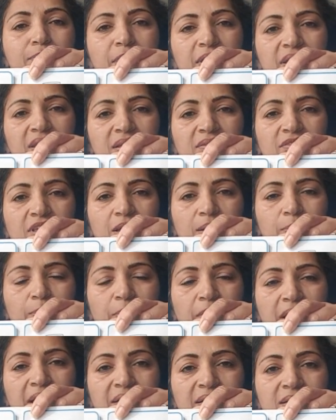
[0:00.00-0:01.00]
making their
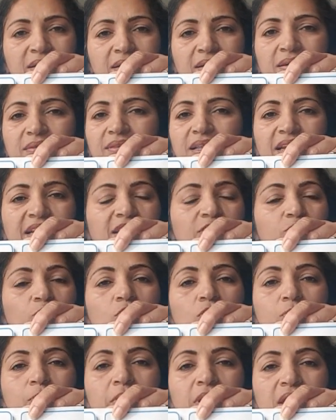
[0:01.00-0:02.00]
bed, then it
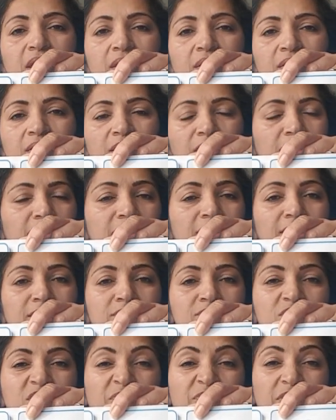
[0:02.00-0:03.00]
won't be a
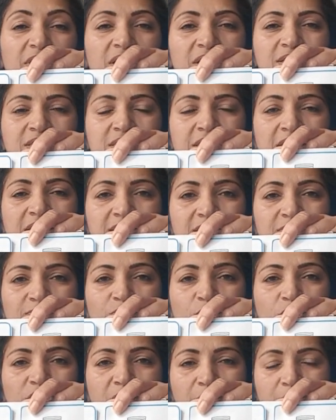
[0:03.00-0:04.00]
difficult task
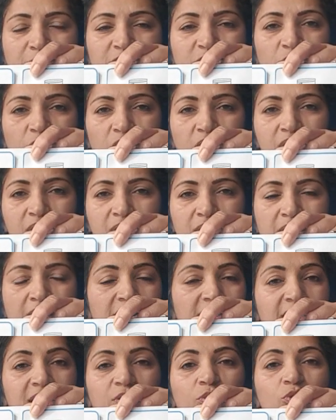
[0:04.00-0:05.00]
for them at all.
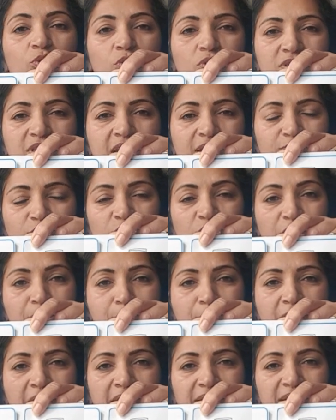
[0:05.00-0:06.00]
And then you don't have to
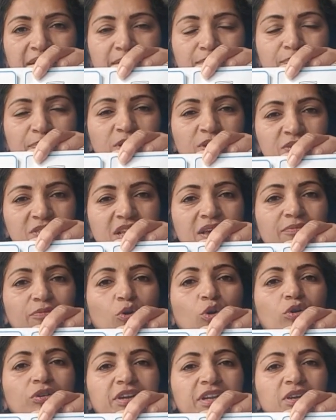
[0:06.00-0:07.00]
remind them because they have
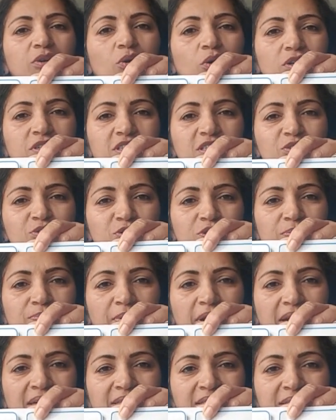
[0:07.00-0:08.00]
already got into the
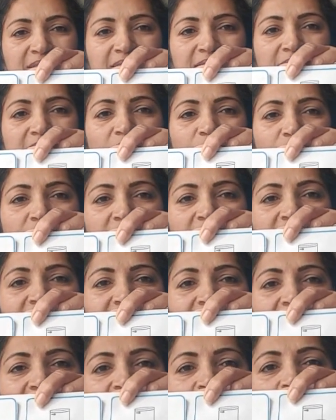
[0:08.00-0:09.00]
practice. Okay, let's
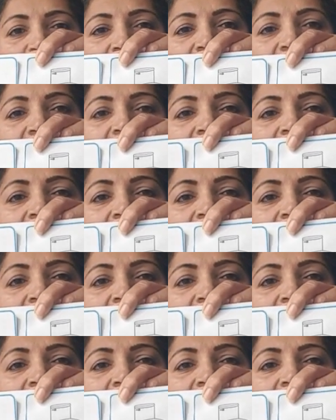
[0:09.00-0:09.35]
carry on.